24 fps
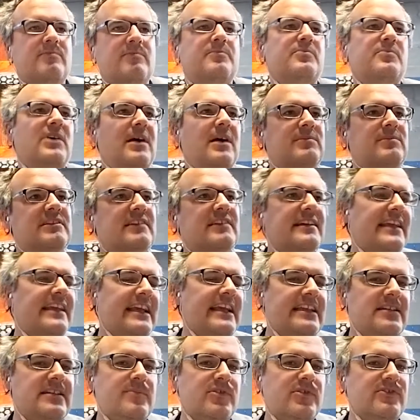probably like
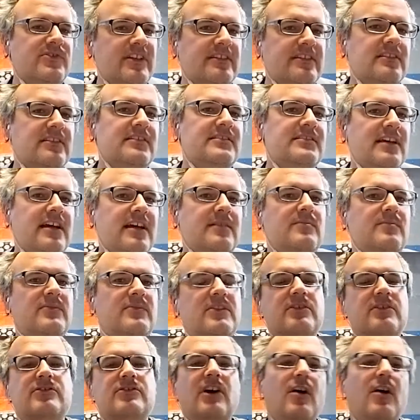80% of the time.
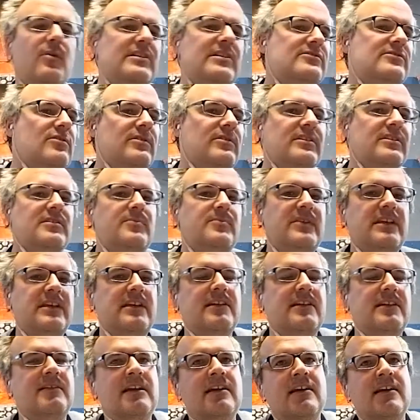There's always going to
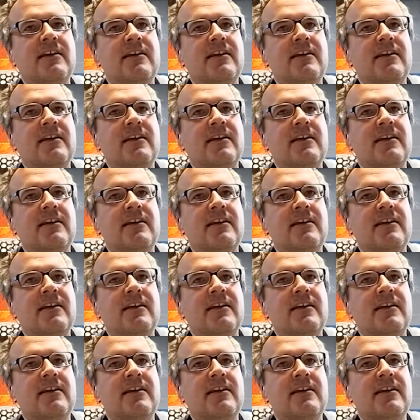be,